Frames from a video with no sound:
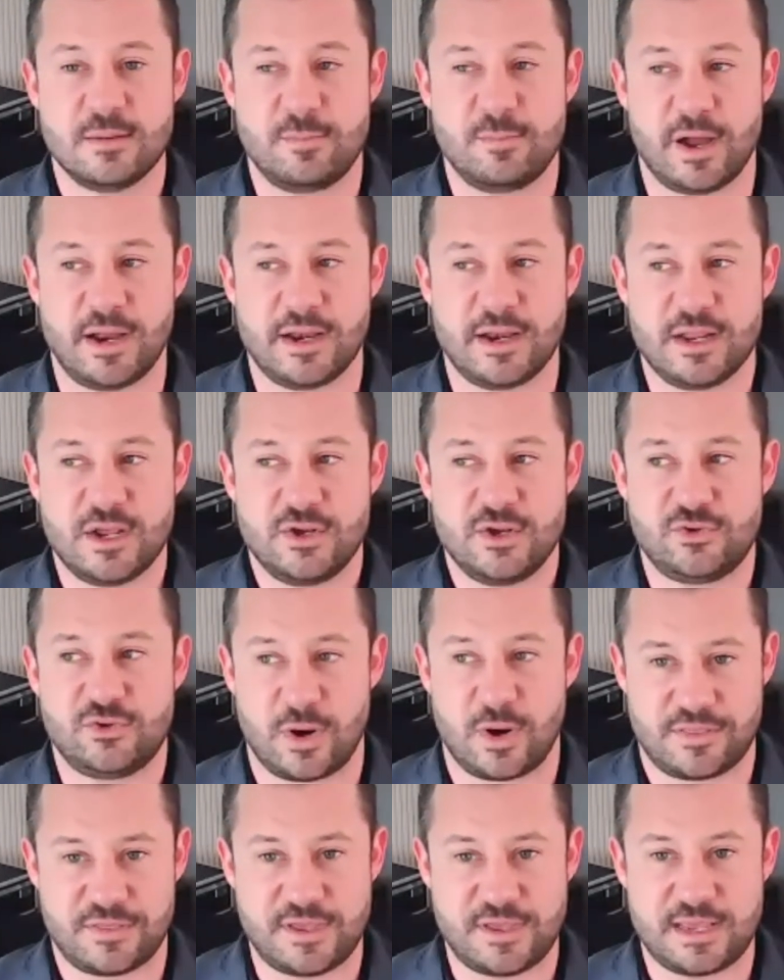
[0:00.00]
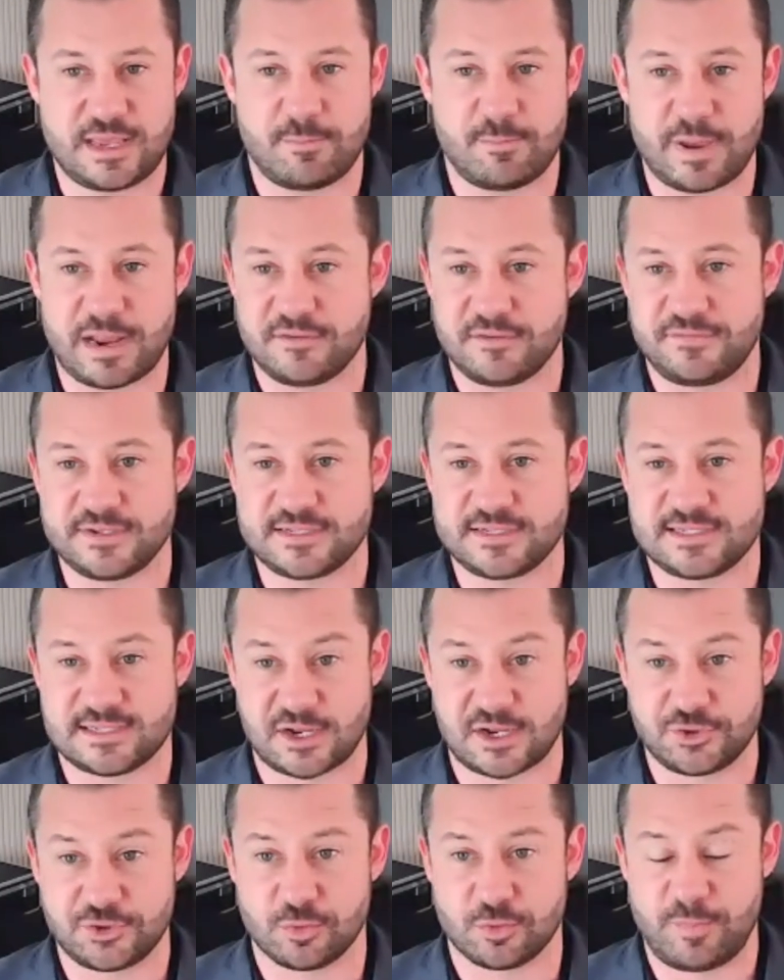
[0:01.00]
But do I think it benefits
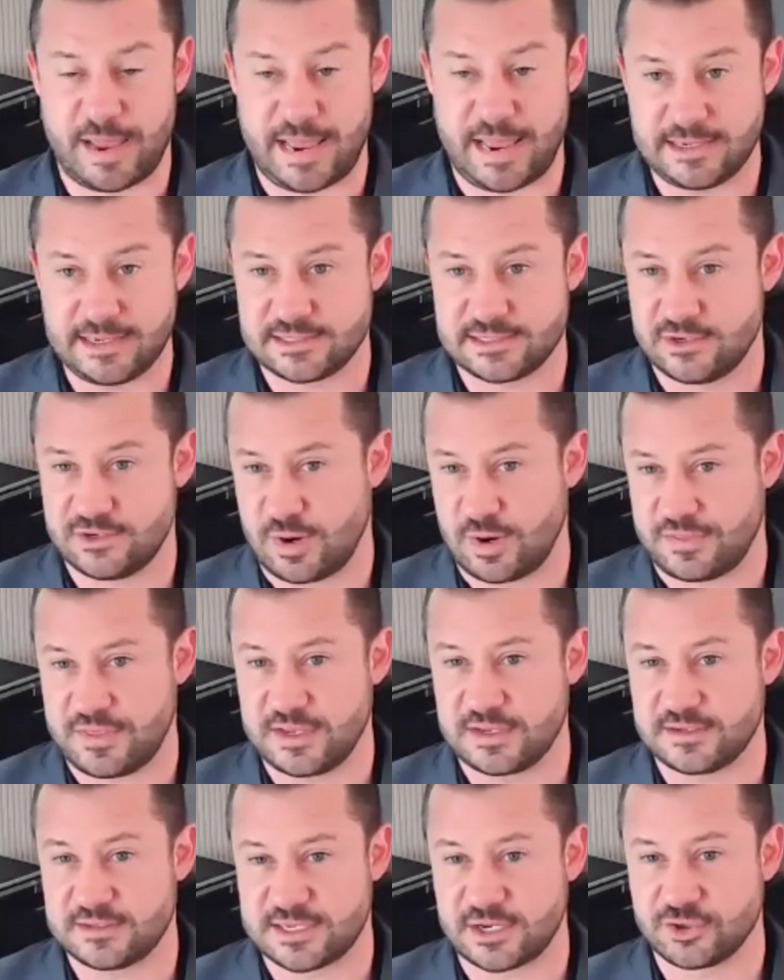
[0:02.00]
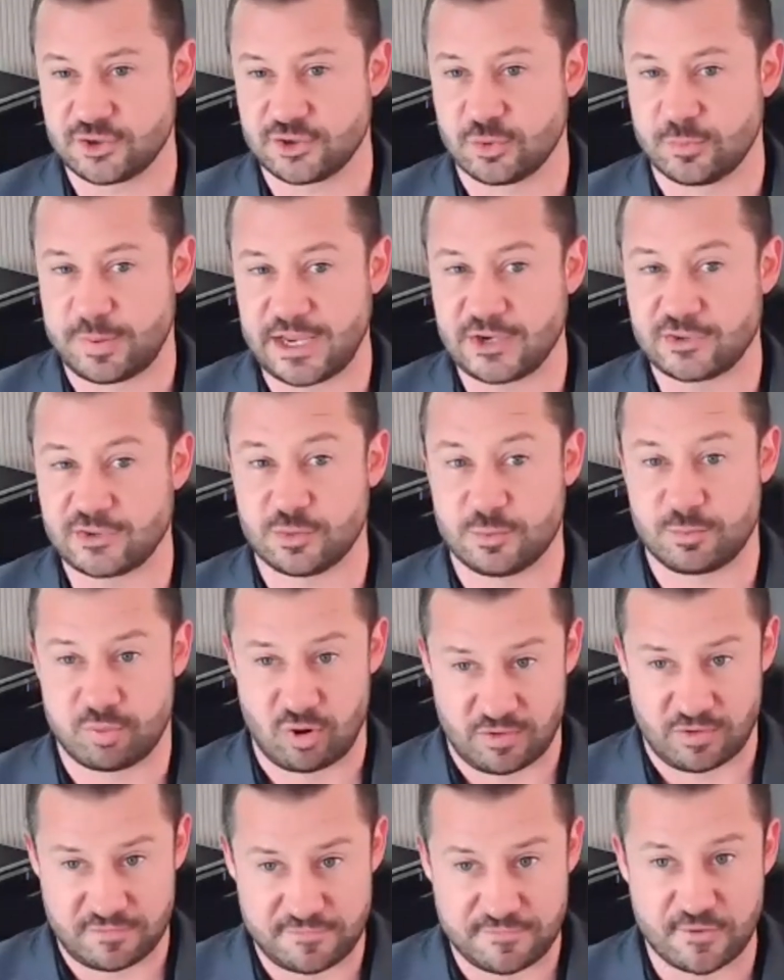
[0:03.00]
central banks? And do I think central banks would
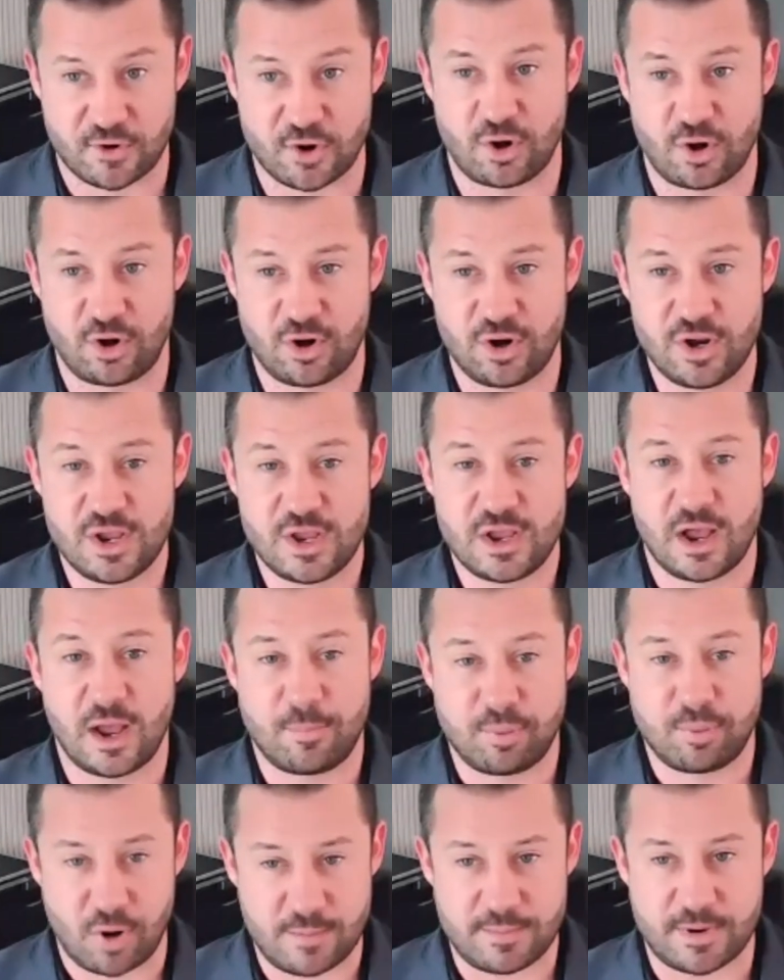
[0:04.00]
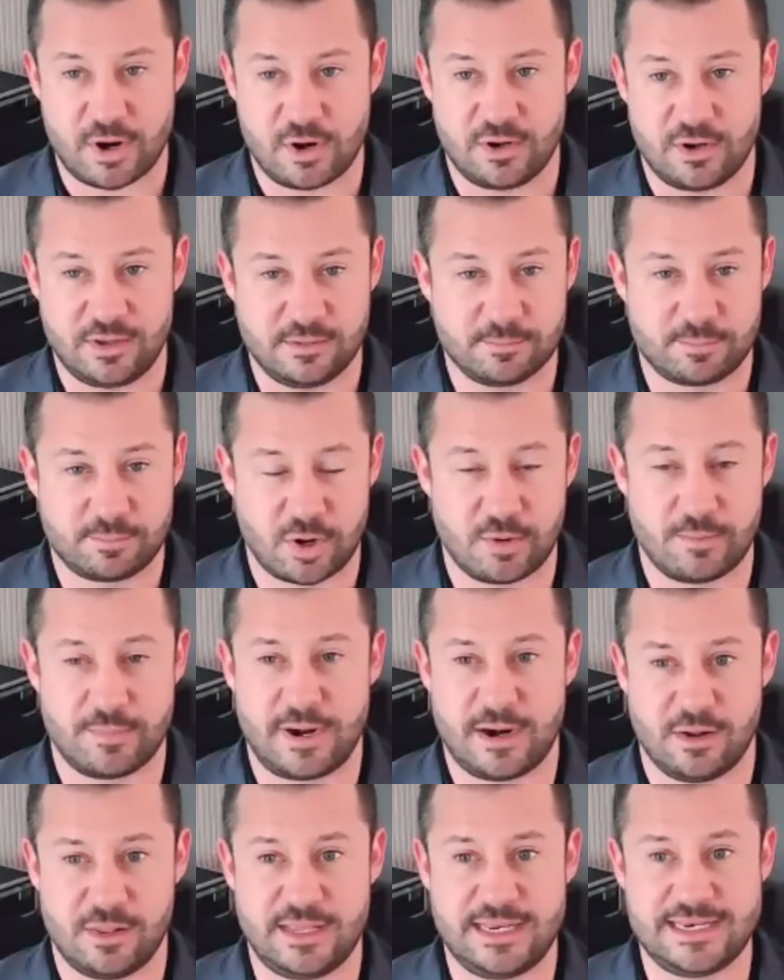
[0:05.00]
prefer a
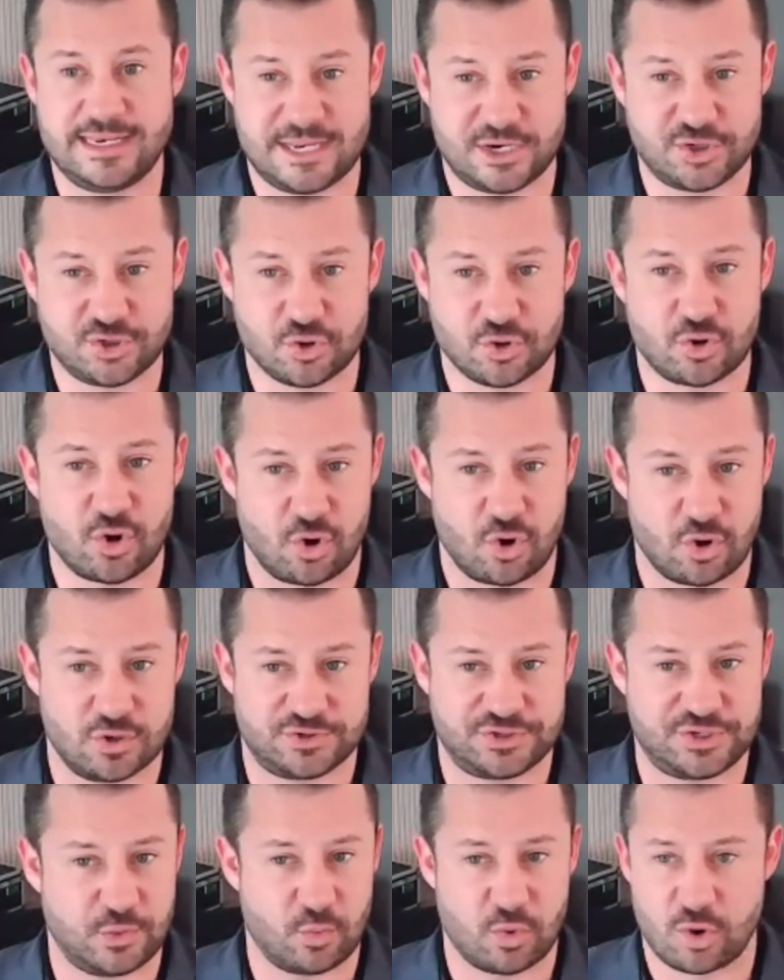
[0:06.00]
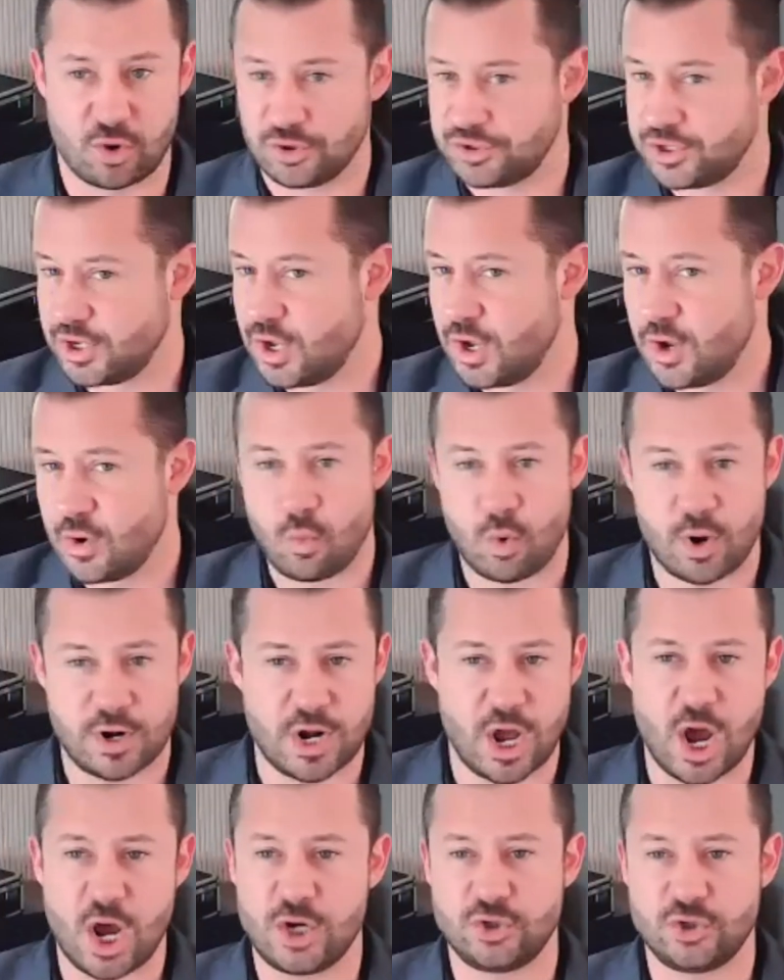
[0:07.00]
primarily digital currency world?
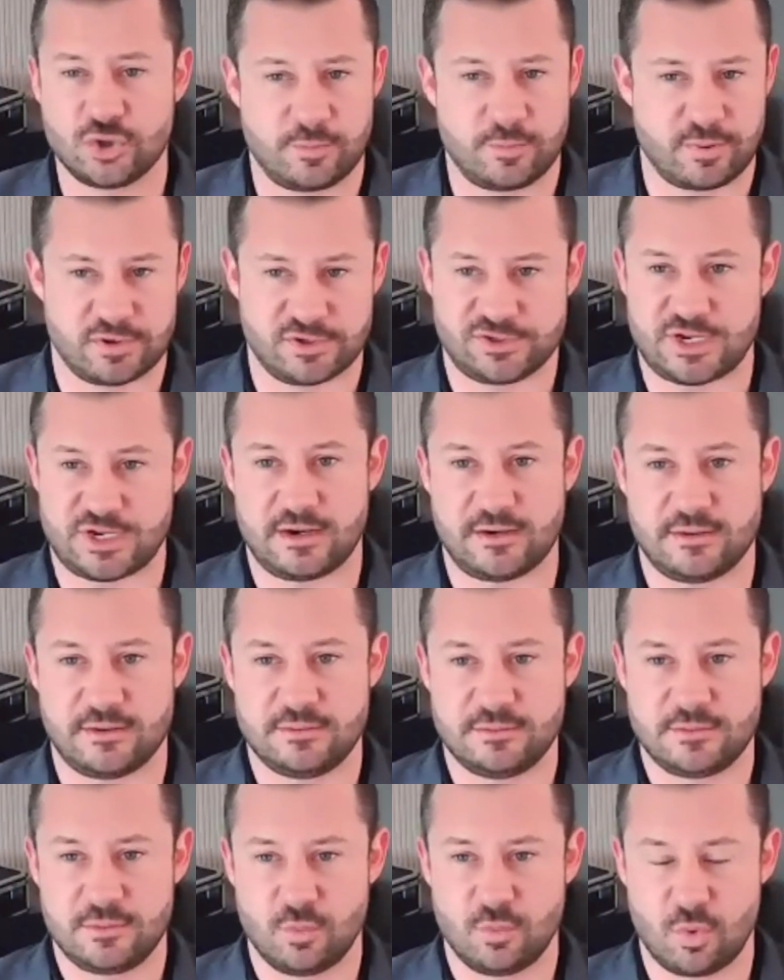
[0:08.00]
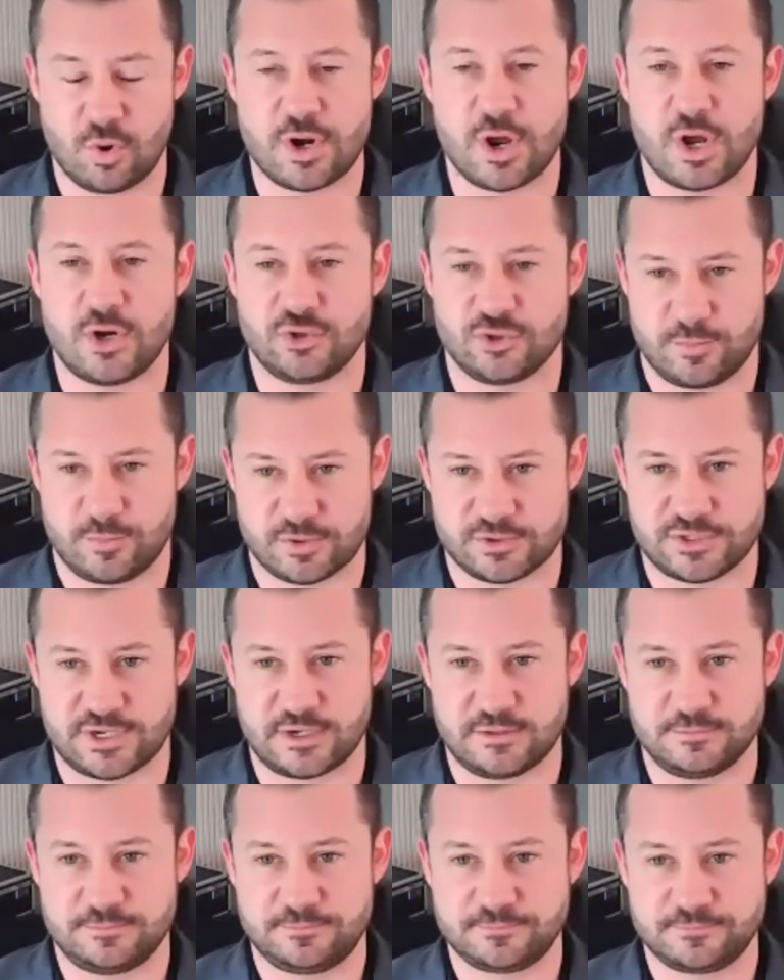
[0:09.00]
100%.
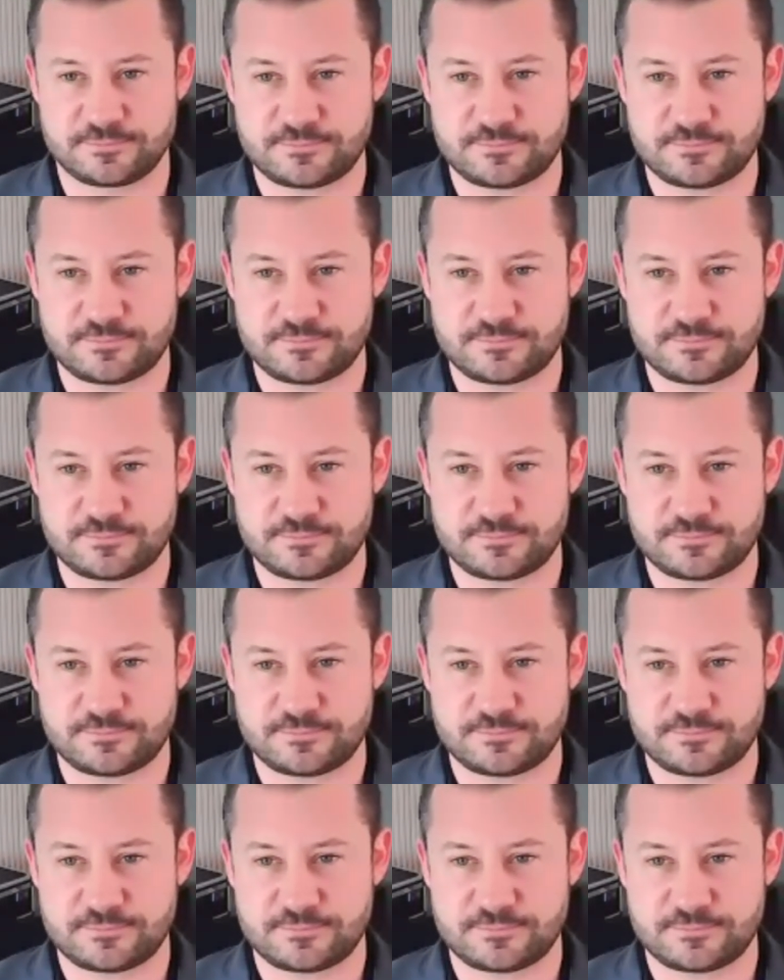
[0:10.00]
100%.